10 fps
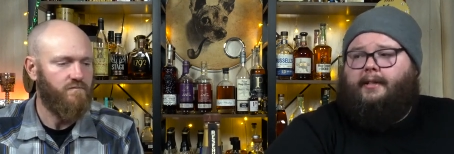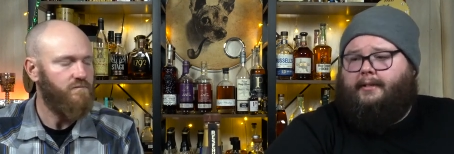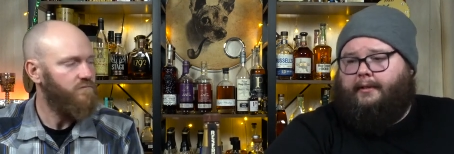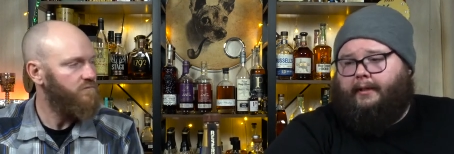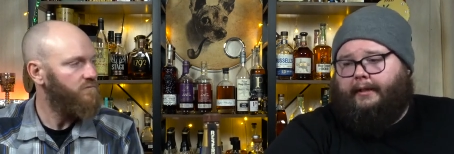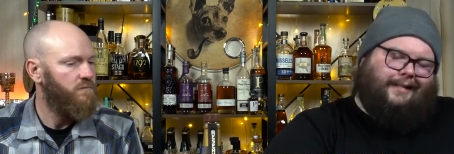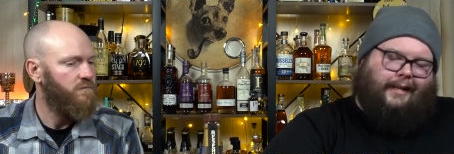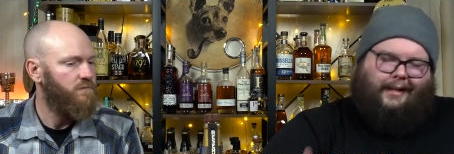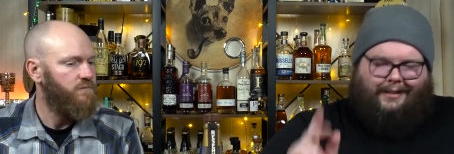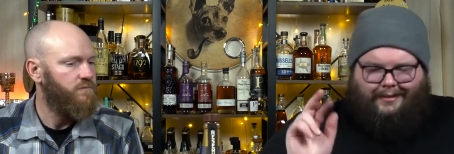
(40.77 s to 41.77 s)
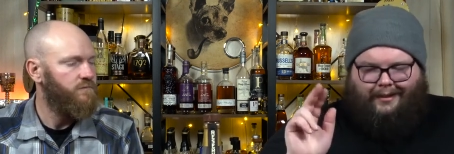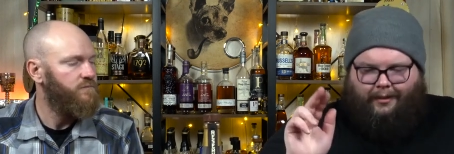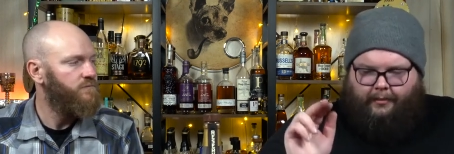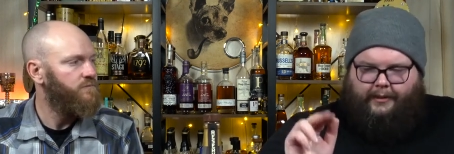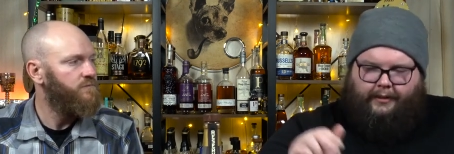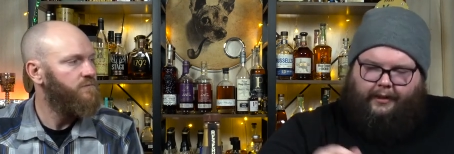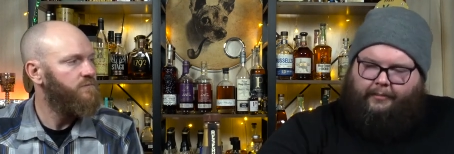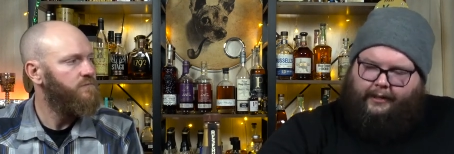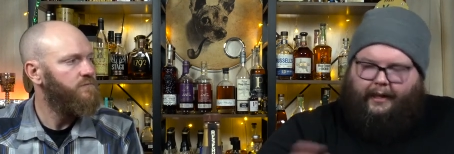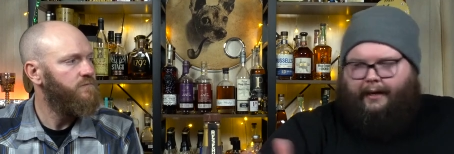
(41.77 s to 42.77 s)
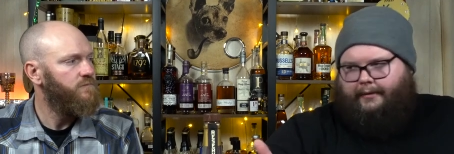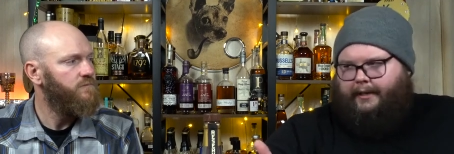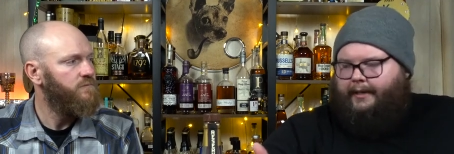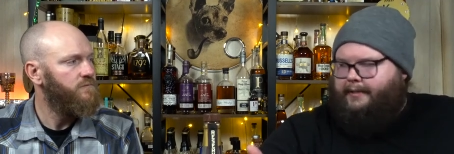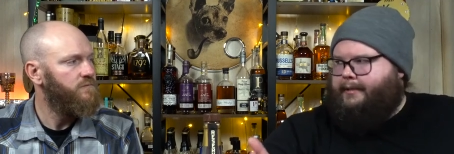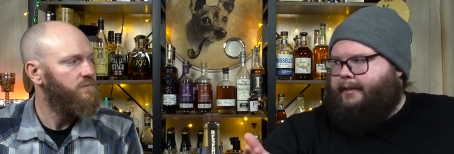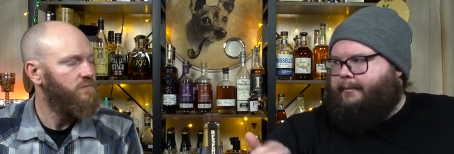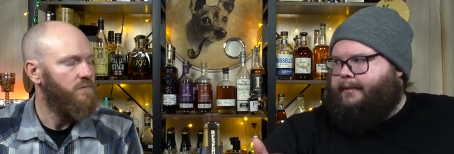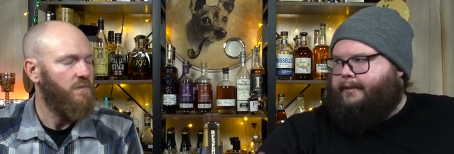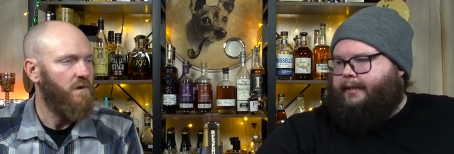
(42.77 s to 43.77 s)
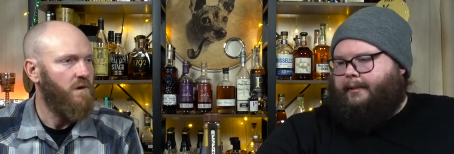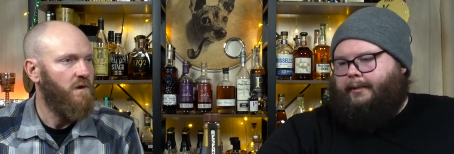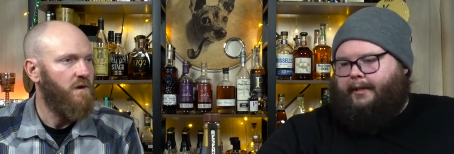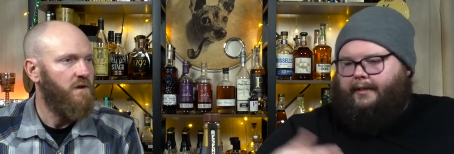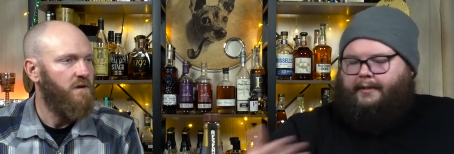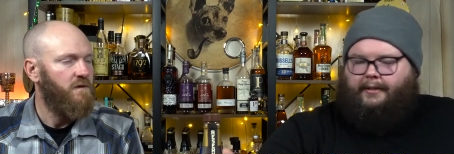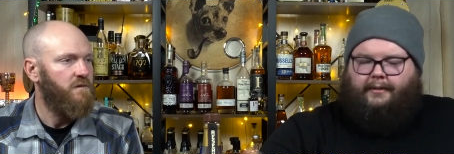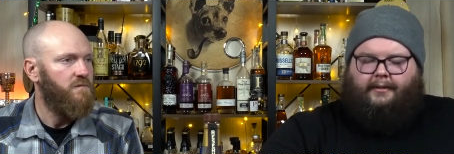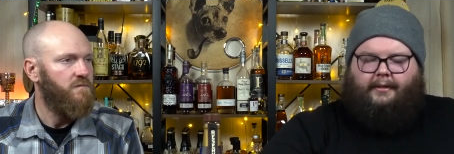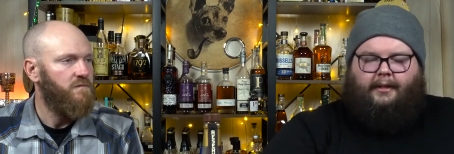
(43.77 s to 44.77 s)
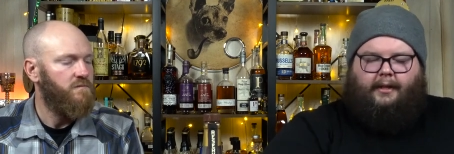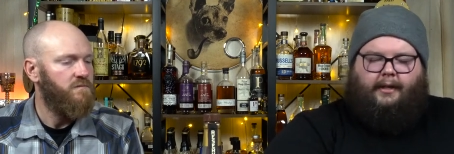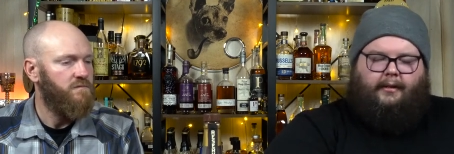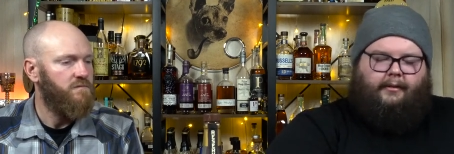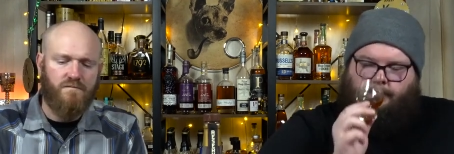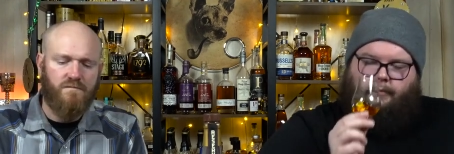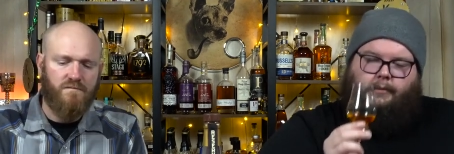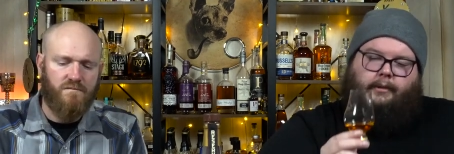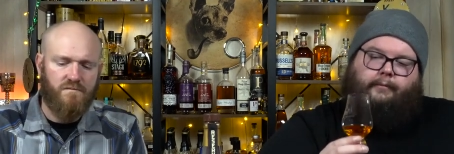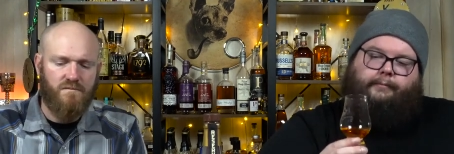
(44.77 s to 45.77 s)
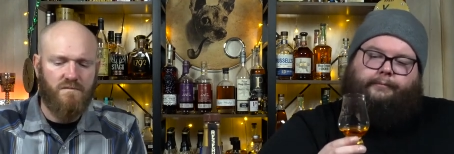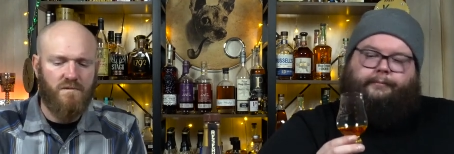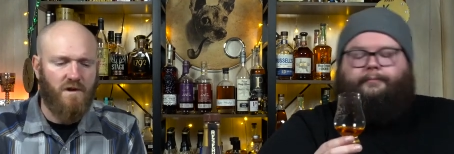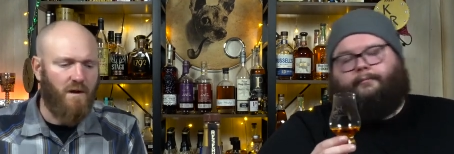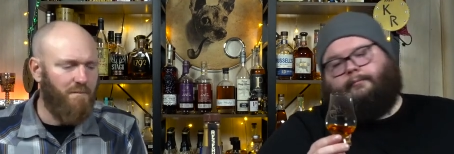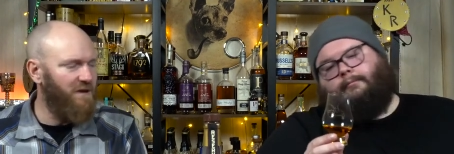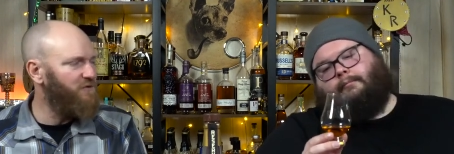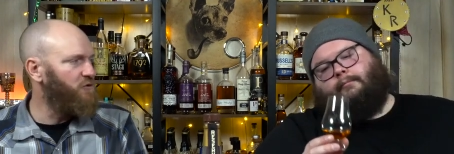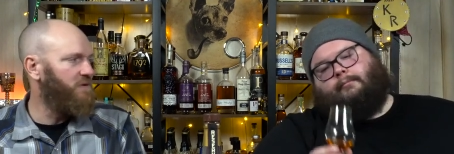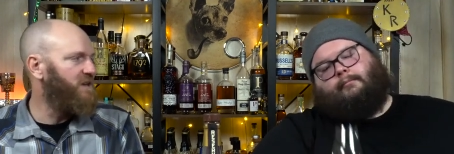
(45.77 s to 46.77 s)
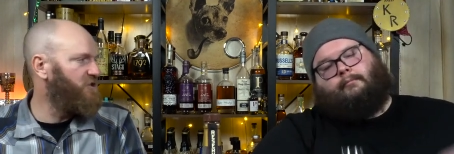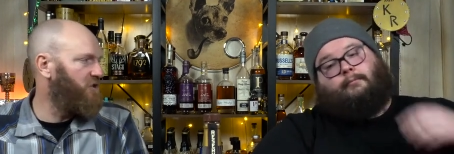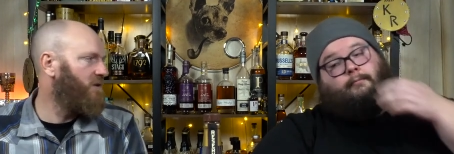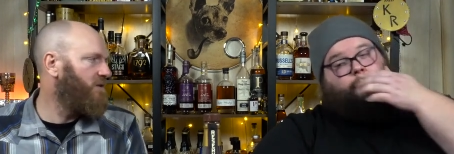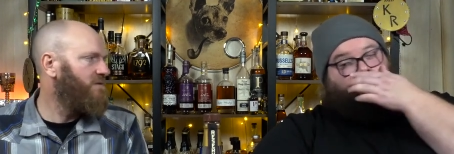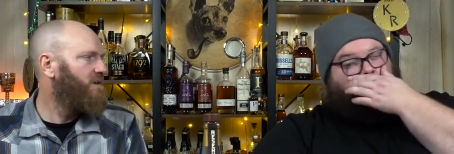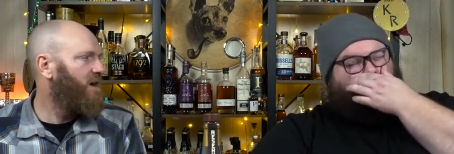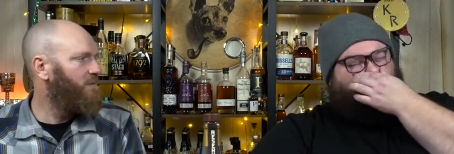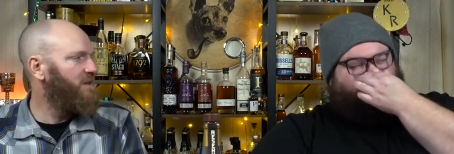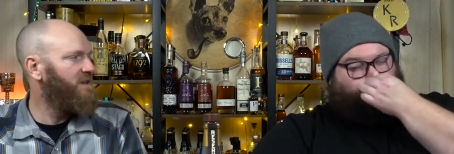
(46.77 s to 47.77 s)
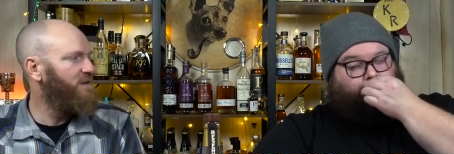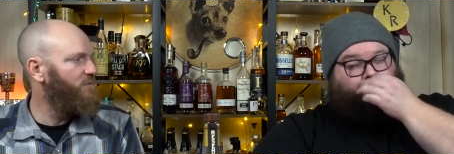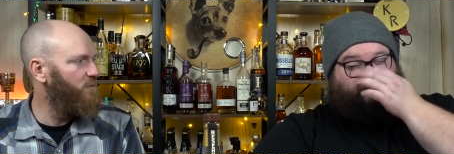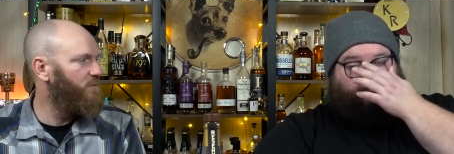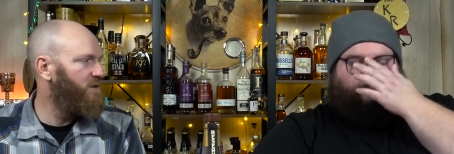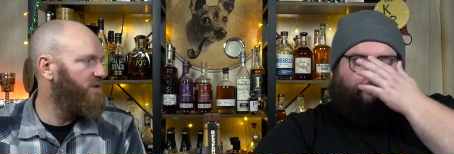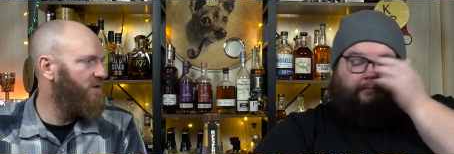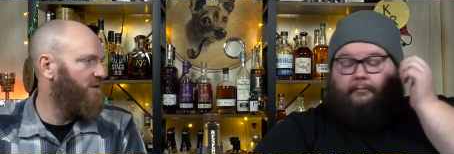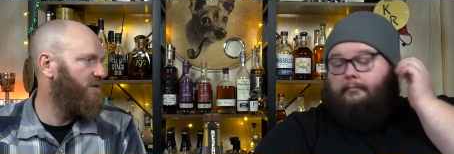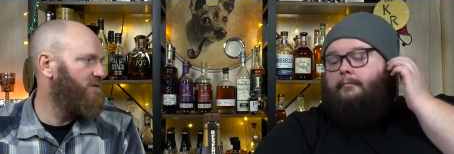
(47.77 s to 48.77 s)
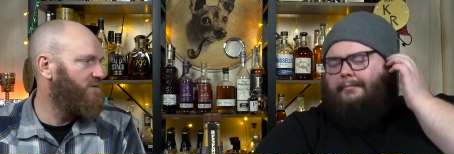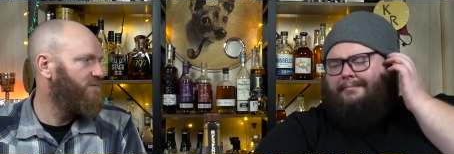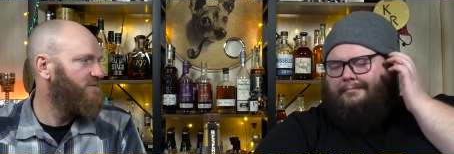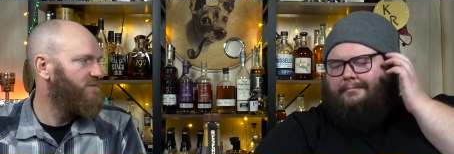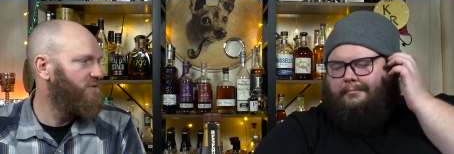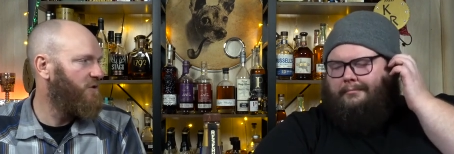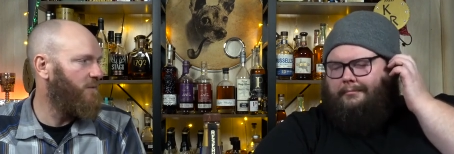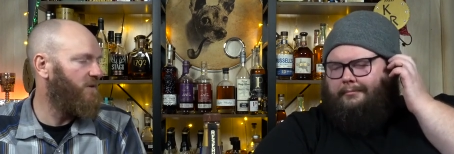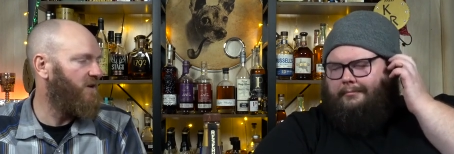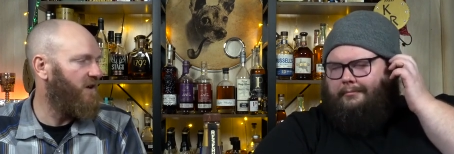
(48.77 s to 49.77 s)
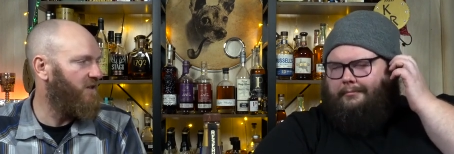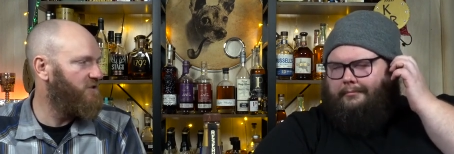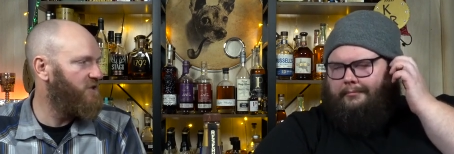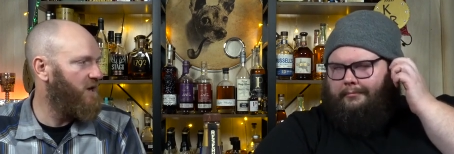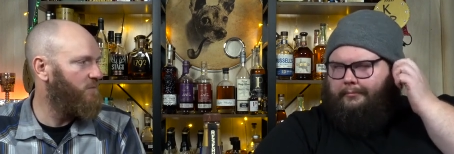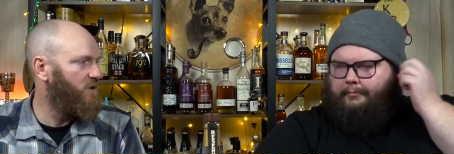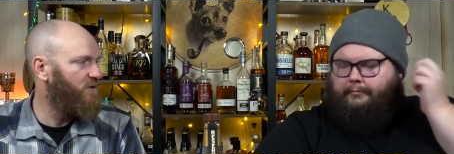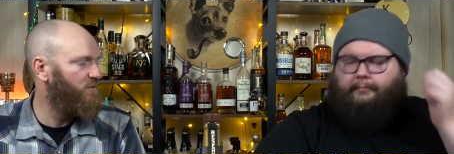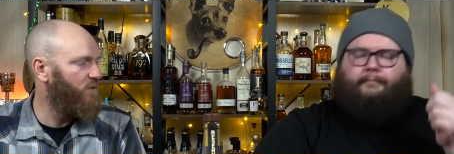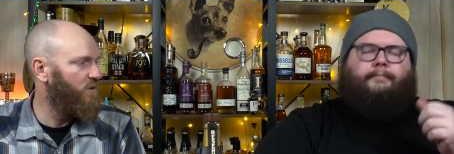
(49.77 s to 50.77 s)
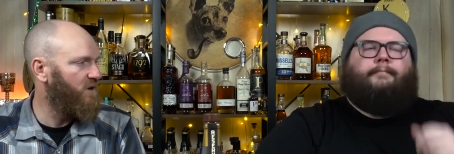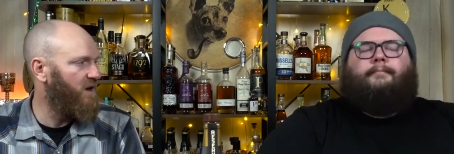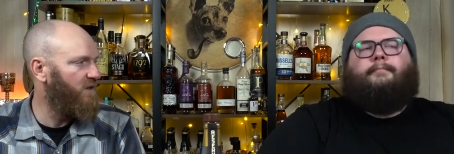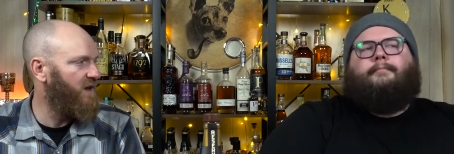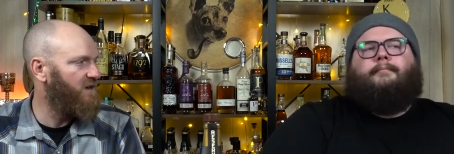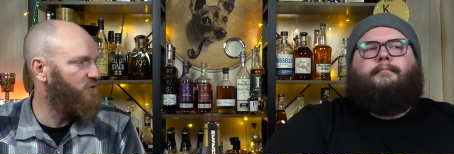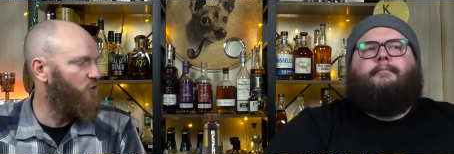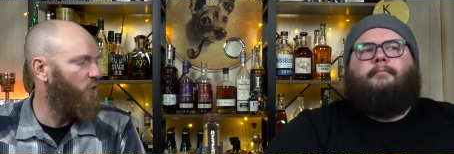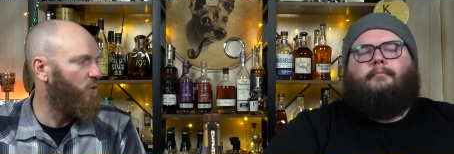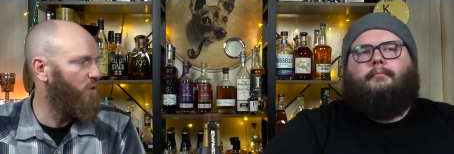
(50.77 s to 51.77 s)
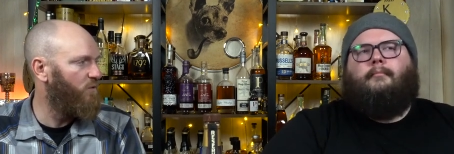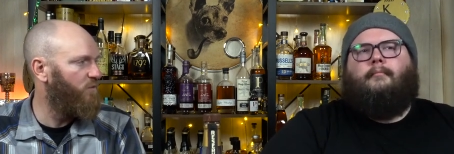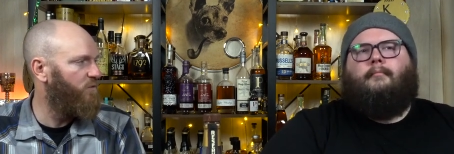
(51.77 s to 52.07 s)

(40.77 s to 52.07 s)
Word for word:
Speaker 1: distillate. Tennessee whiskey, but not Tennessee whiskey because it's Indiana.
Speaker 2: A bit traditional, I believe, would be the terminology I'm looking for. Kind of that corn